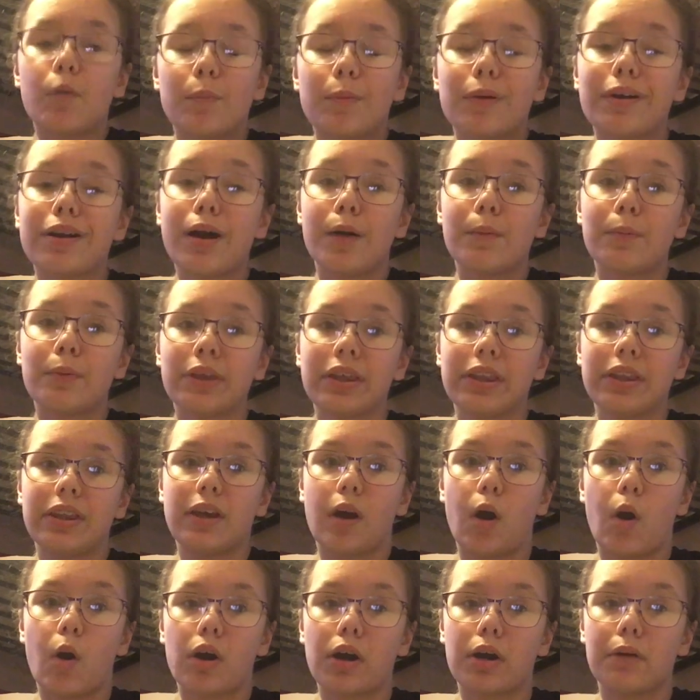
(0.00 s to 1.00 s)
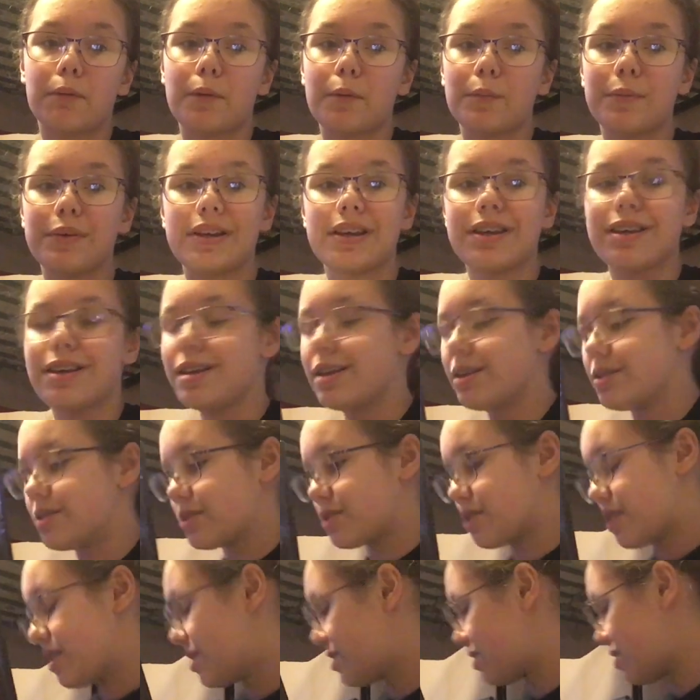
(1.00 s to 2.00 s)
completely horrible, but
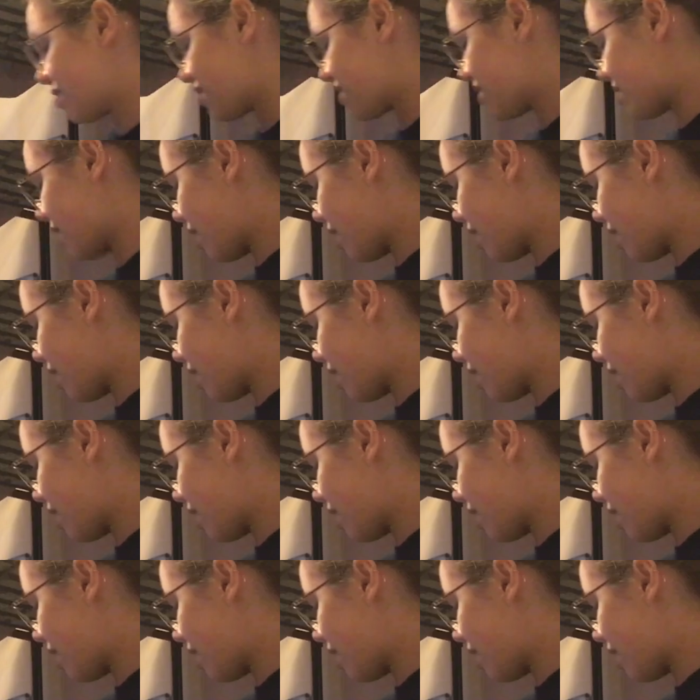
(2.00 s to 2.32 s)
it just